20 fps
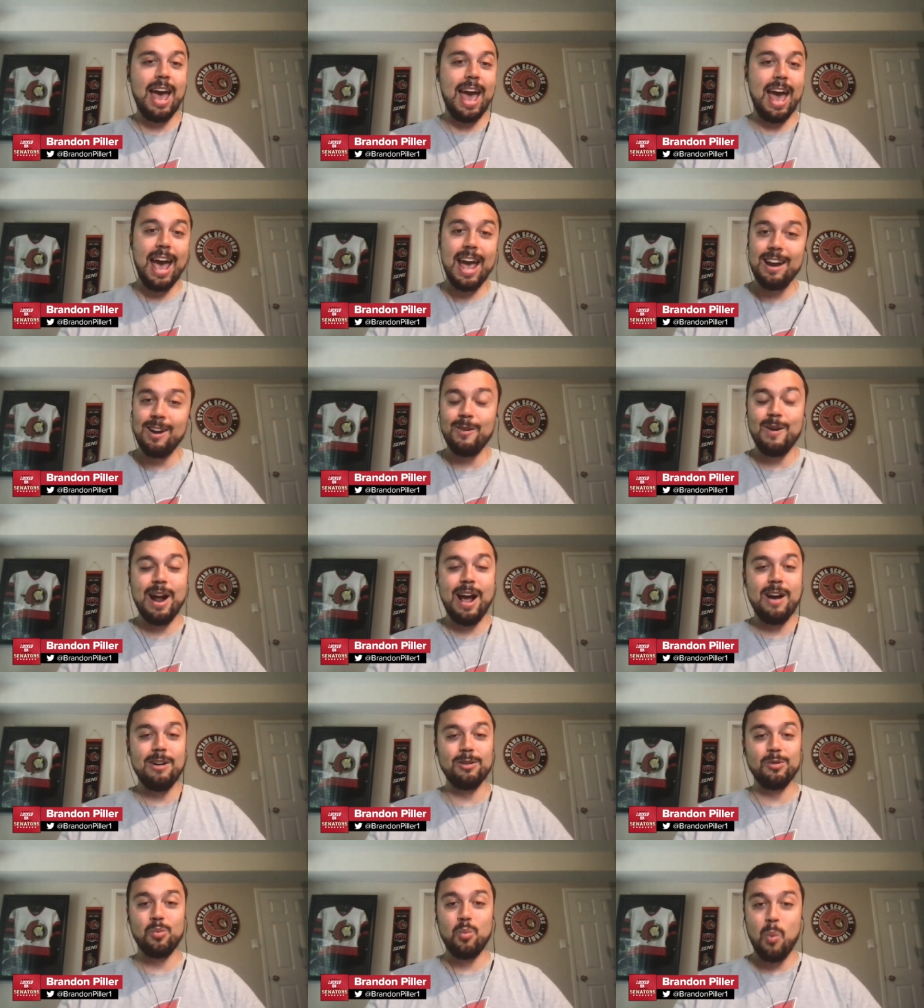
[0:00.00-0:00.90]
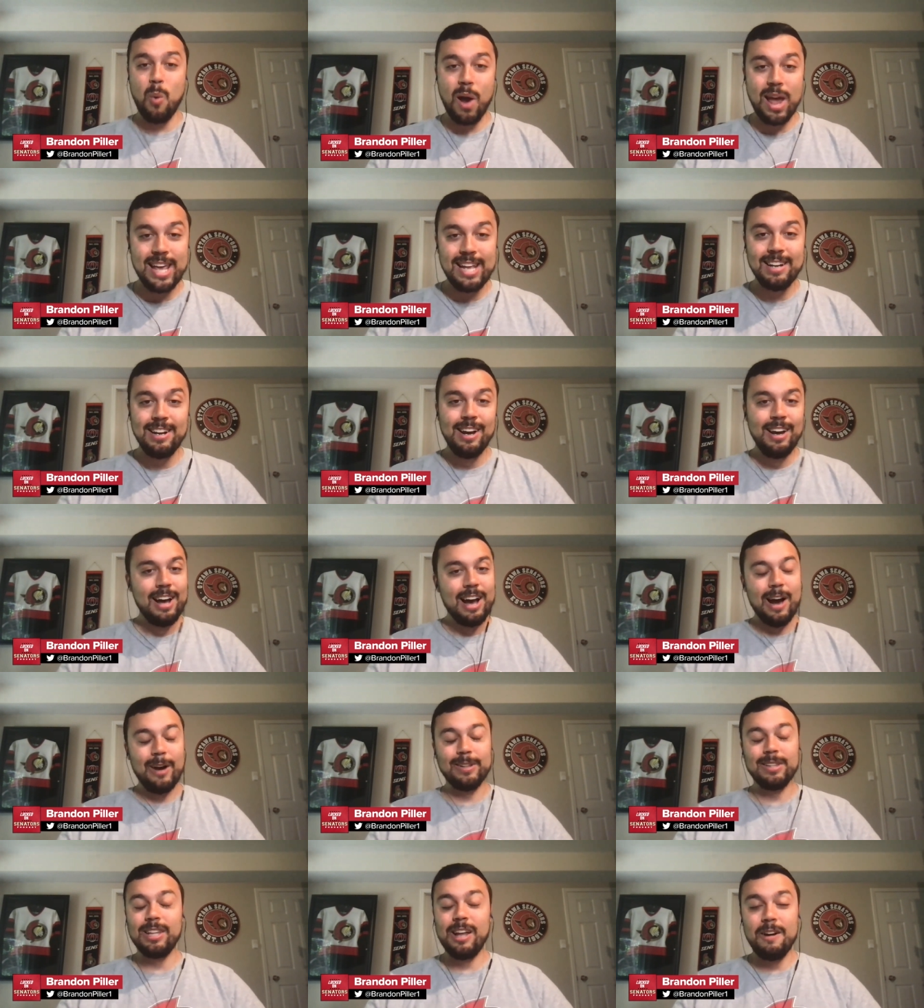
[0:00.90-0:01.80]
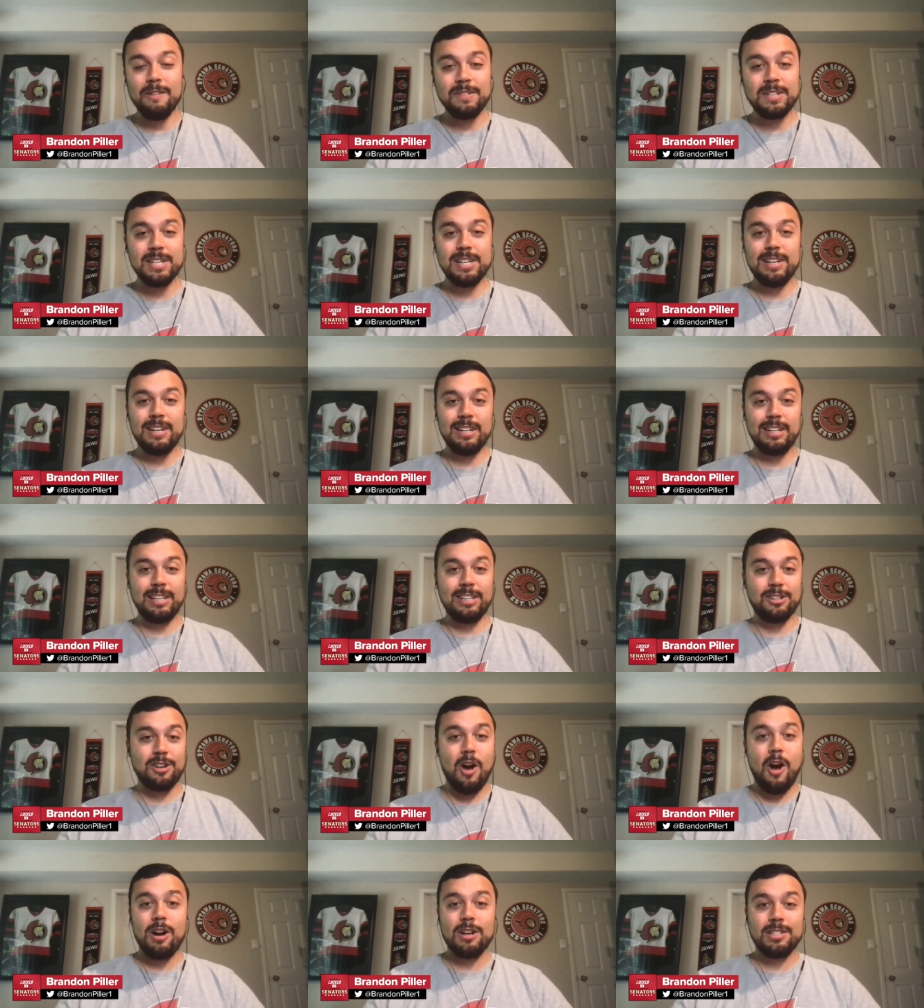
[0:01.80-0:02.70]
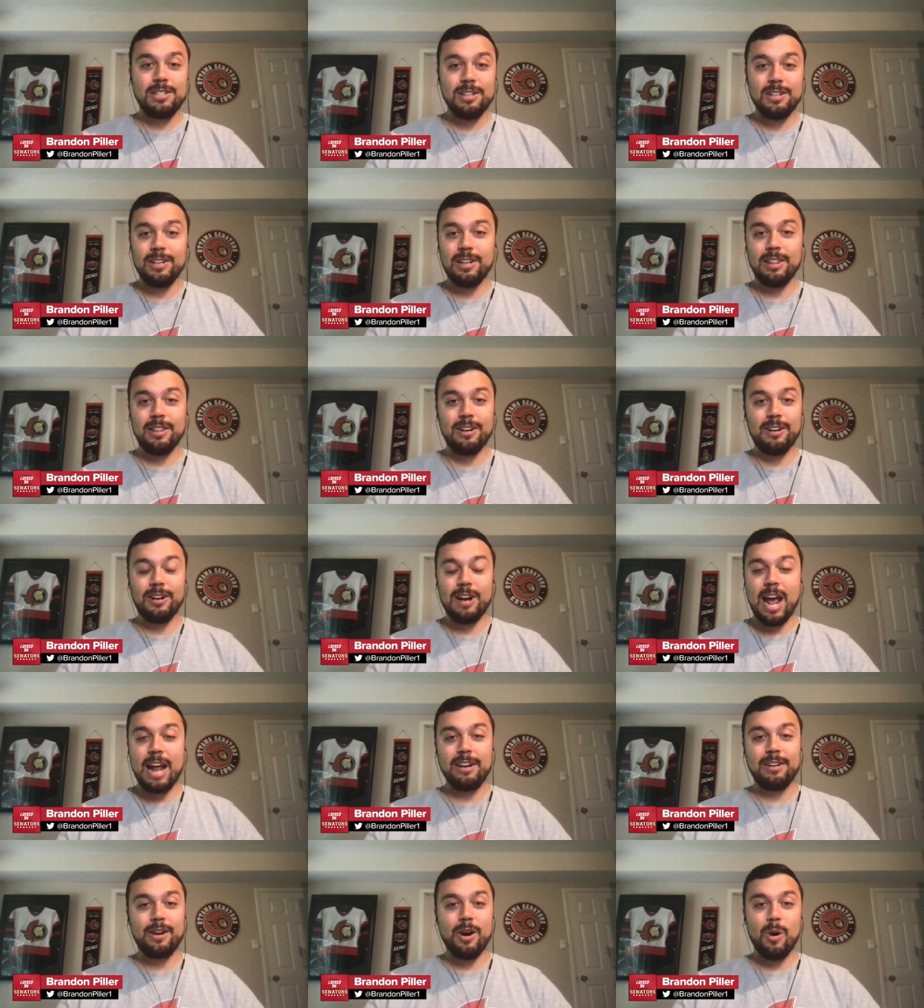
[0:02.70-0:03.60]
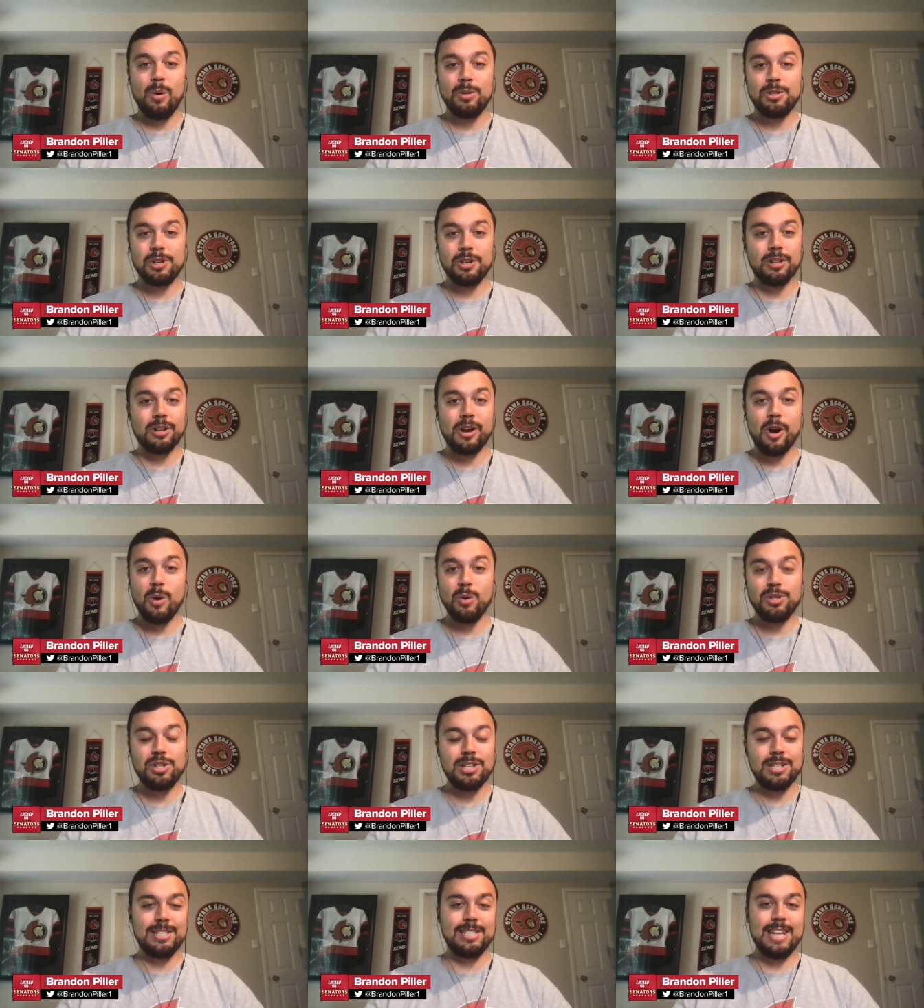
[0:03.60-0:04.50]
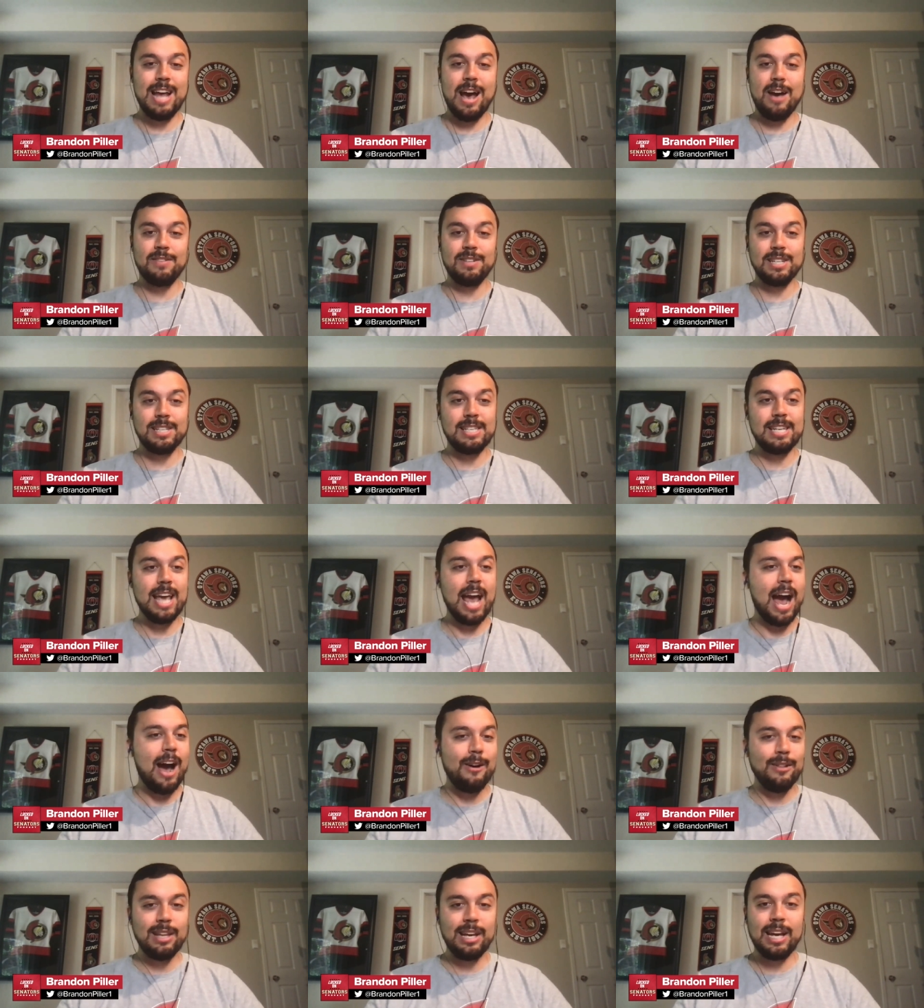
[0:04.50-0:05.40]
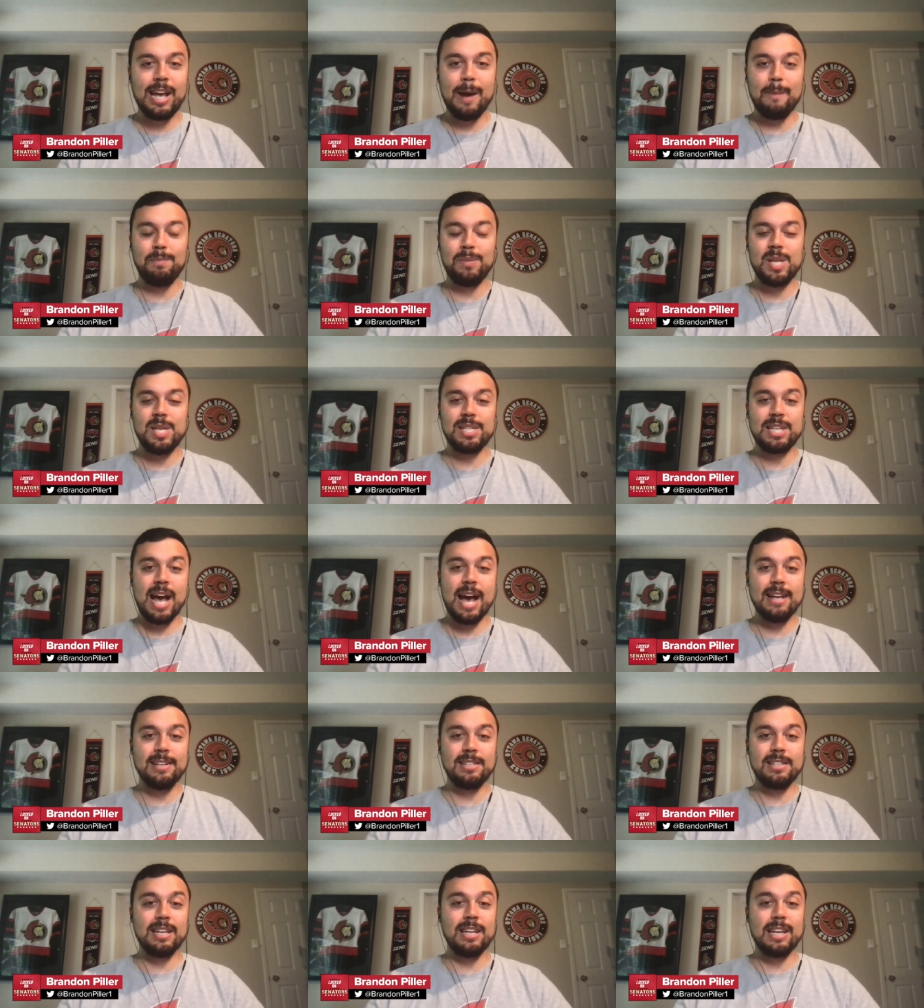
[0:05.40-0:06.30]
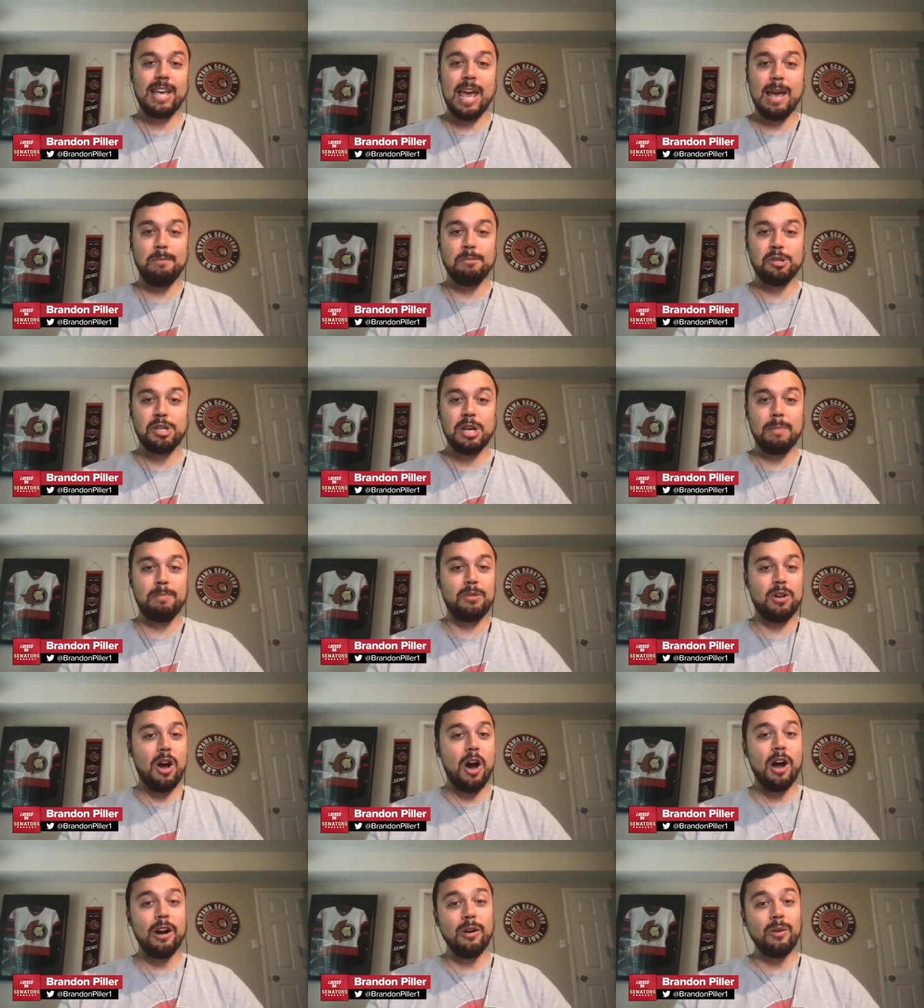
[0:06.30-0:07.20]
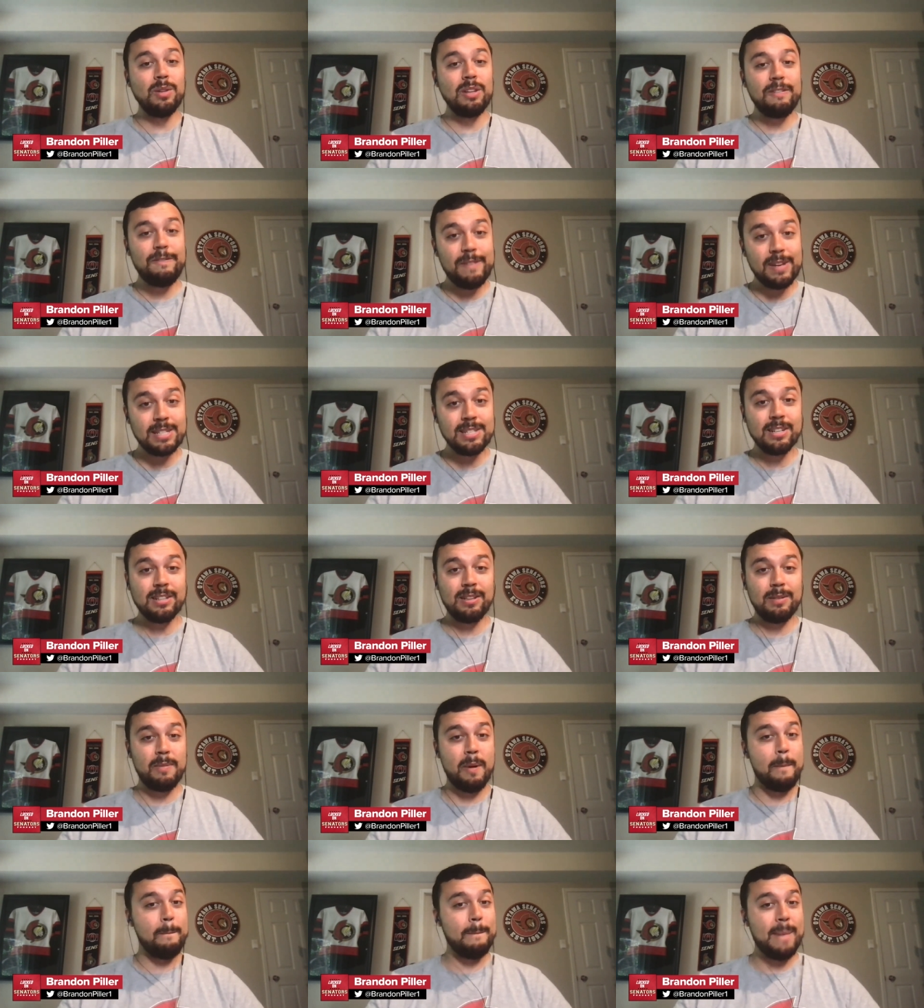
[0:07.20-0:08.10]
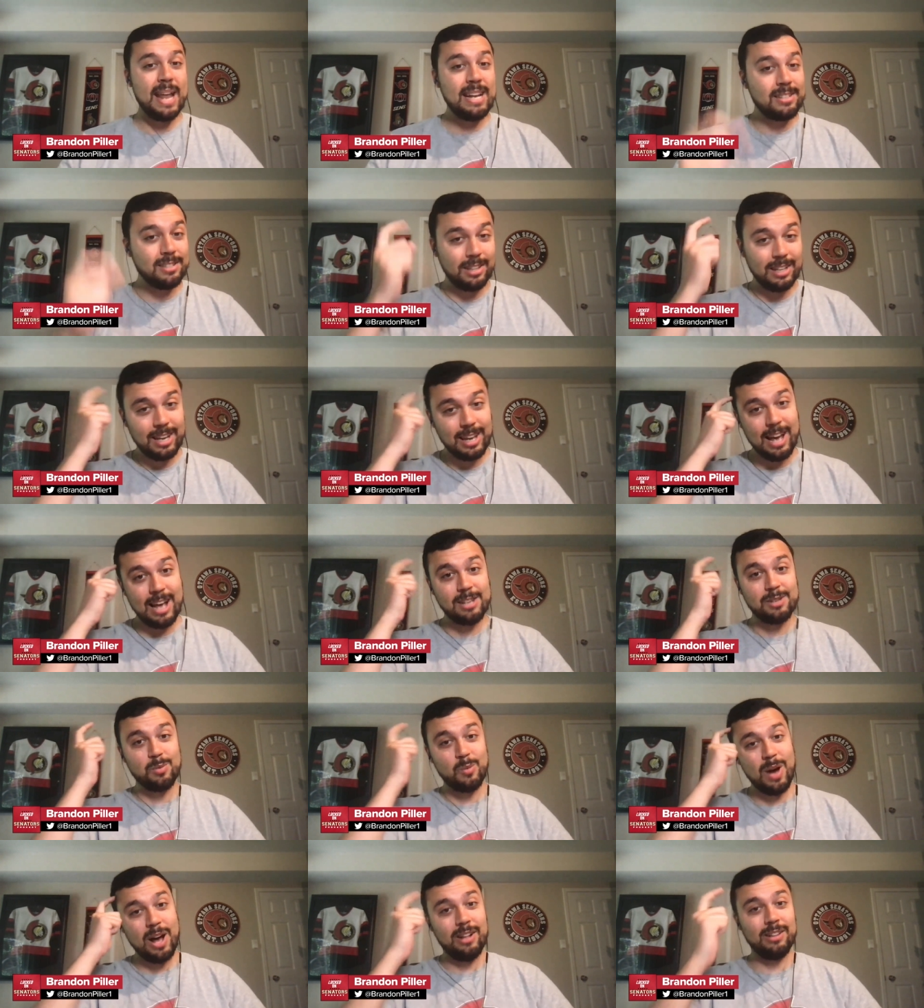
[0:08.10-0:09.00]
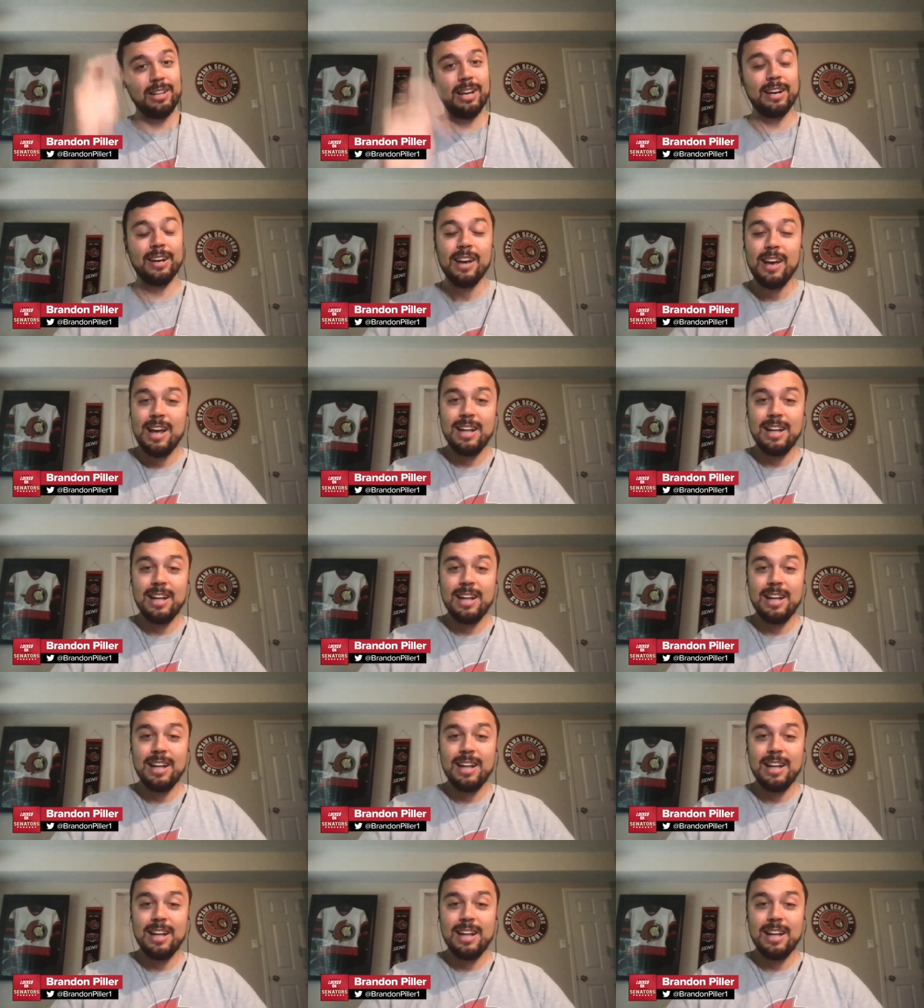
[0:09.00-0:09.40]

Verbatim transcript: hang around, wait. I'd love to talk to their head coach or the coaching staff to see how they kept these guys in game shape, not only physically, but mentally as well. Like,